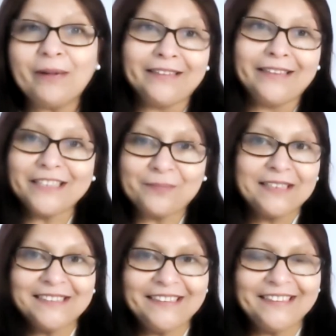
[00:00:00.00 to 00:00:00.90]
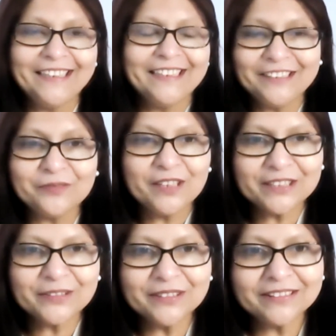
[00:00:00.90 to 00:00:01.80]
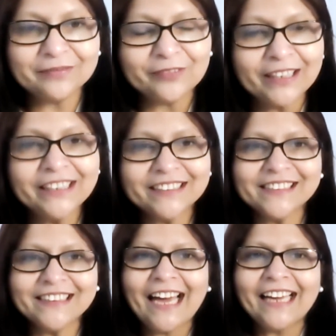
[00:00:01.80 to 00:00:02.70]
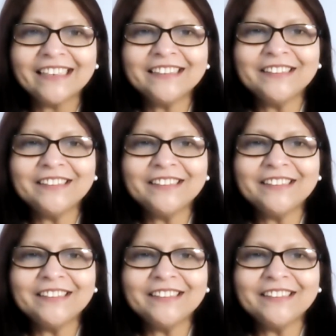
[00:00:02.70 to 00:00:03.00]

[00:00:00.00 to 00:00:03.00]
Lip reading: but especially younger, it works wonders in that,